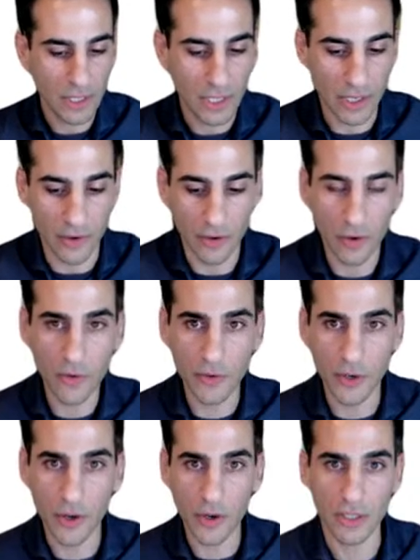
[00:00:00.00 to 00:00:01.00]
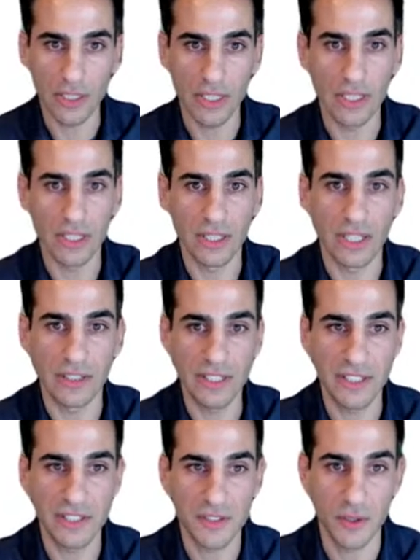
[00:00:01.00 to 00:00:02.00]
Now, overall, I think
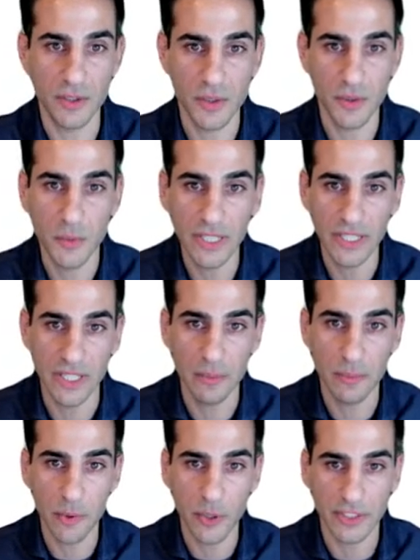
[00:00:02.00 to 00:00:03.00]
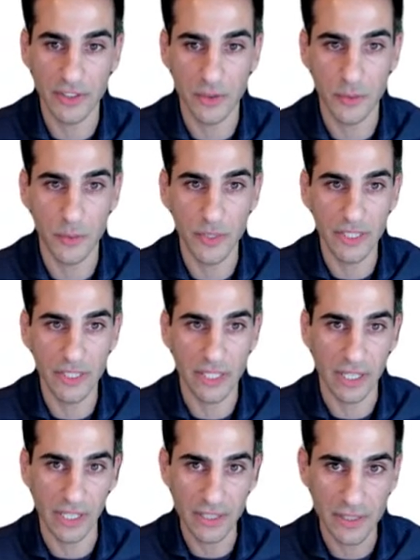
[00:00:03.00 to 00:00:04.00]
it's also really important to
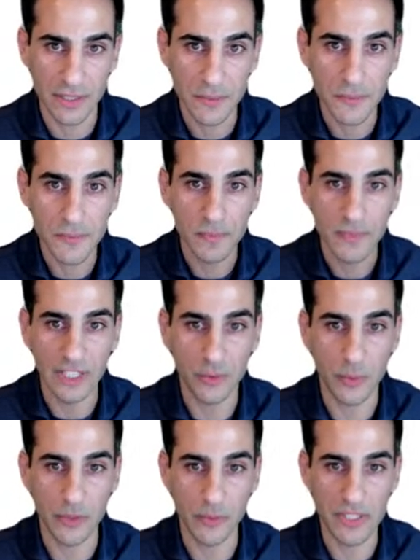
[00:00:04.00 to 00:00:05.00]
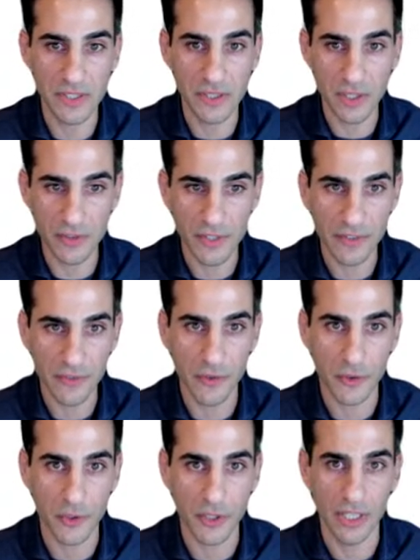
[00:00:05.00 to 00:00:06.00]
realize that when we survey
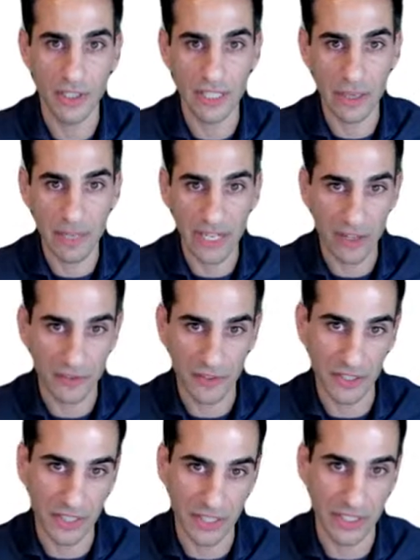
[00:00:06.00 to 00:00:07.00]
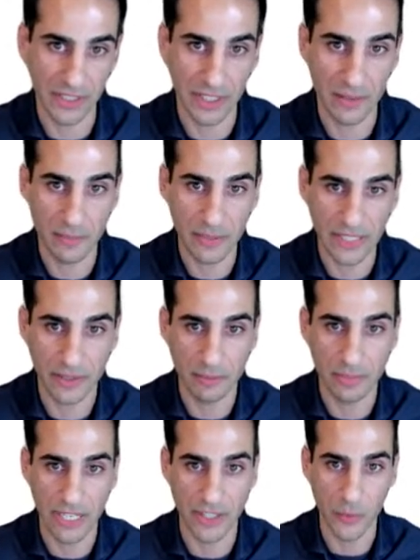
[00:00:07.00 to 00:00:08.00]
for Lyman Alpha in a complete
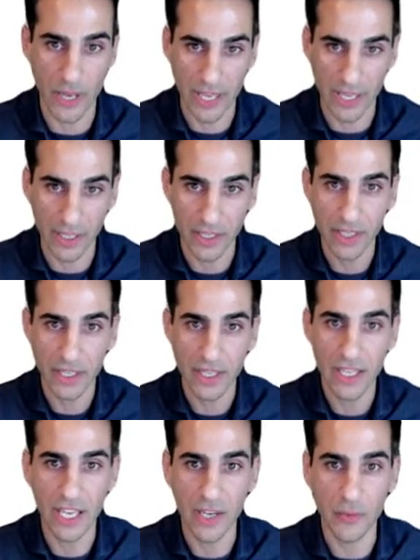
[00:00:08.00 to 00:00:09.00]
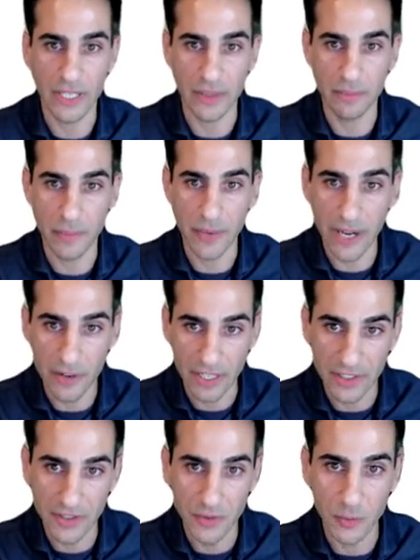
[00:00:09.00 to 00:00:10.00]
blind way, and we compare
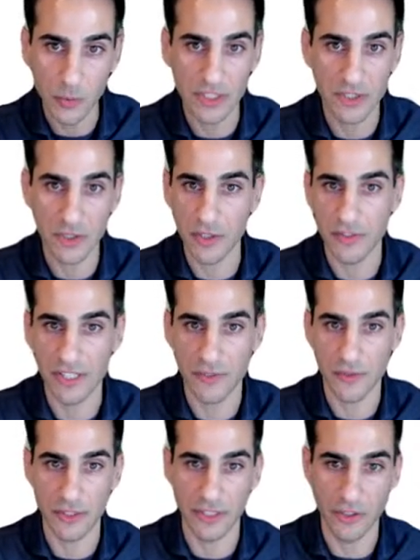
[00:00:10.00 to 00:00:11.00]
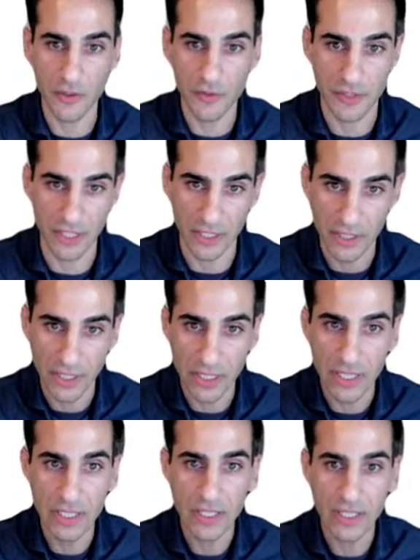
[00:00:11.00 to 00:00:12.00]
it with surveys for the UV,
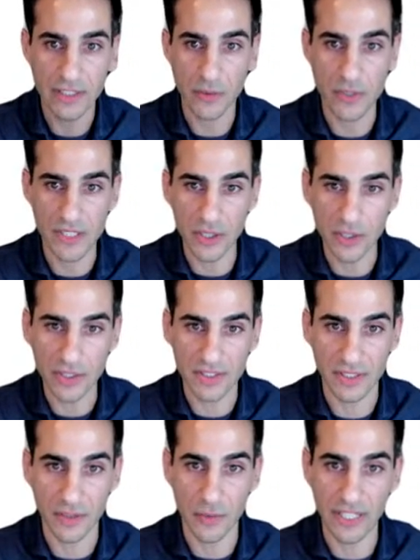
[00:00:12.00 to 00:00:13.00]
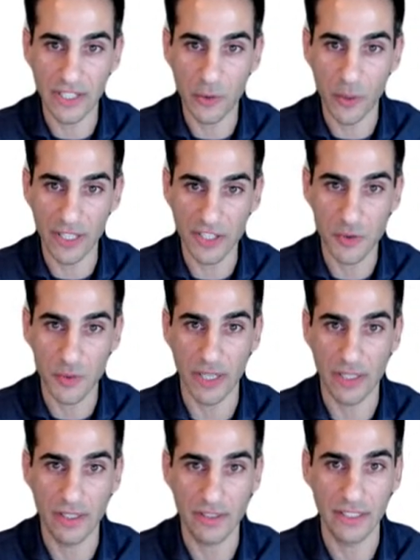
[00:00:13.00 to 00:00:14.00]
the results are really quite
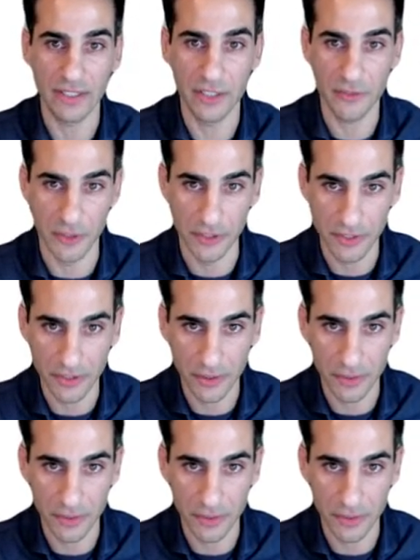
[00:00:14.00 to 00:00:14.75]
strikingly different.